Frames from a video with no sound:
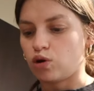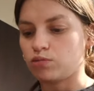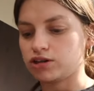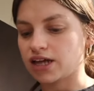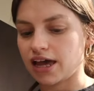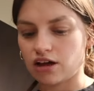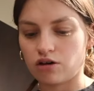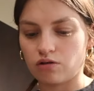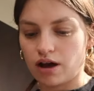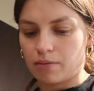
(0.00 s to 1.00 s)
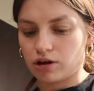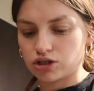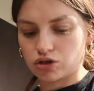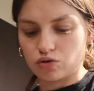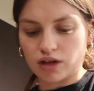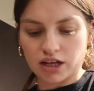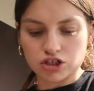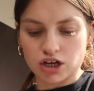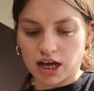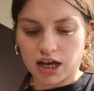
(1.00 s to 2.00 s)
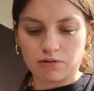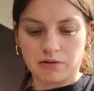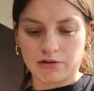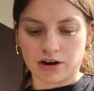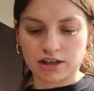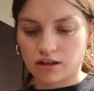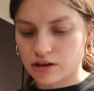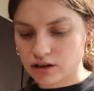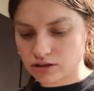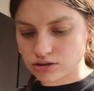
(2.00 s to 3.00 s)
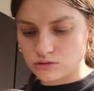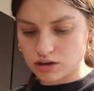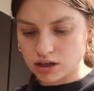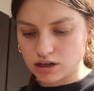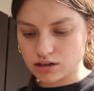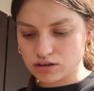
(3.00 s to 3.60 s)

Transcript: one more Diet Coke. I bought two yesterday when we were at the liquor store.